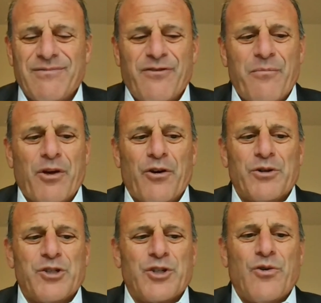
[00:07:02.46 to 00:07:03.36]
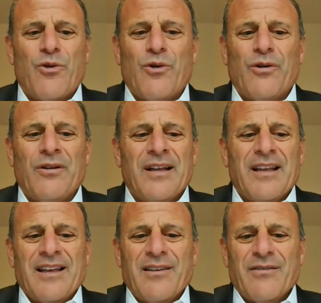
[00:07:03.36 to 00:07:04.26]
familiar with school
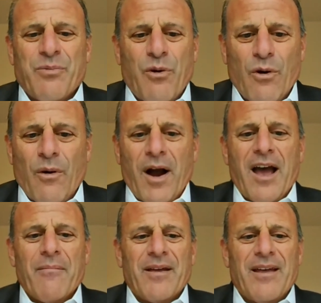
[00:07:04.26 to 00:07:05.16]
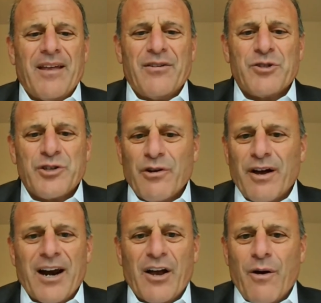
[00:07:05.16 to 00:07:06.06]
program, and you still
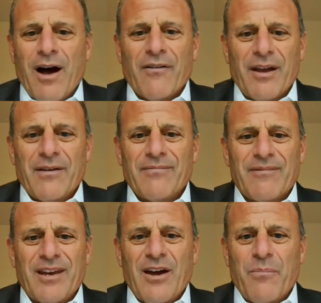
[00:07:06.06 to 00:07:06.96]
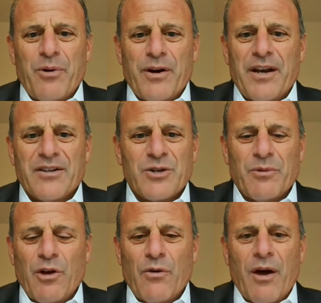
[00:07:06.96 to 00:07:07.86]
got to go out and, put in some
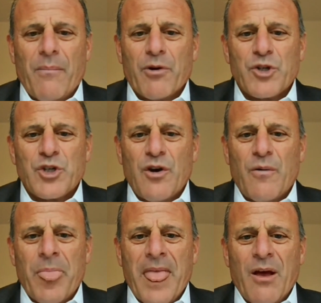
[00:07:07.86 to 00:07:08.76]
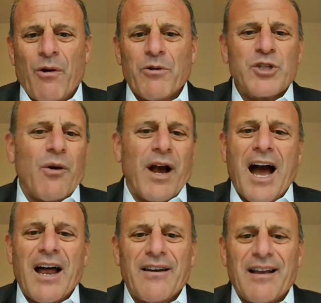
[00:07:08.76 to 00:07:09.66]
low numbers. So what was going
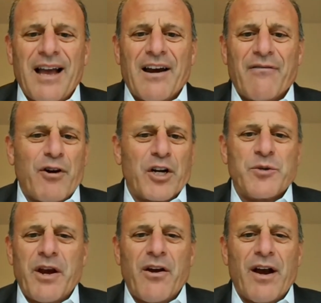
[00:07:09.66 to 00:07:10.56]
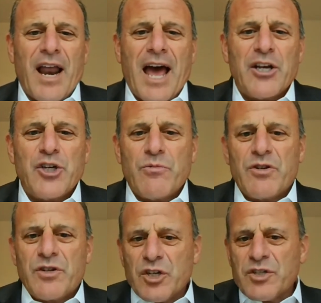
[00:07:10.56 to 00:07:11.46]
on kind of freshman year, and how did you
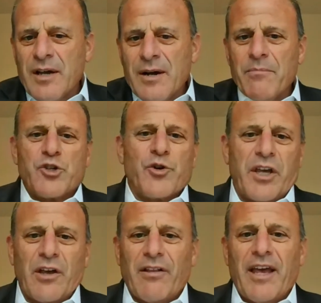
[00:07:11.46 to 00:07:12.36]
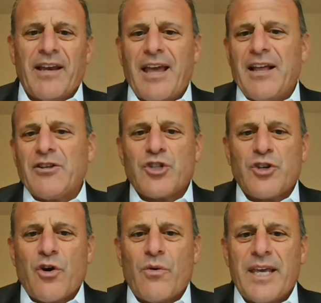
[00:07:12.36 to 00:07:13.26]
just matriculate in
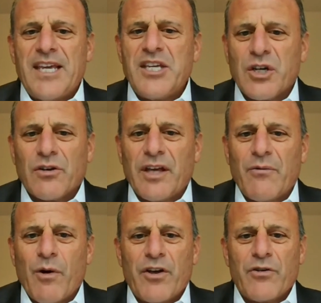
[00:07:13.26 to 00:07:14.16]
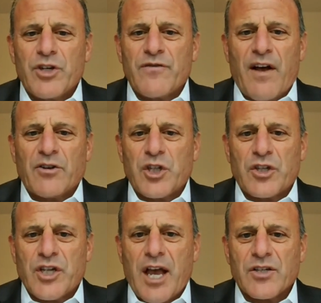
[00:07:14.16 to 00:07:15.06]
so easily where you just found
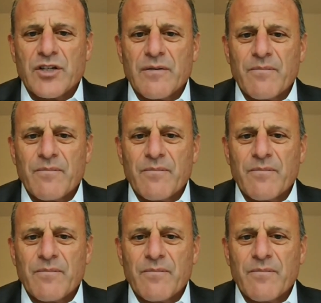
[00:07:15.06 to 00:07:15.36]
success?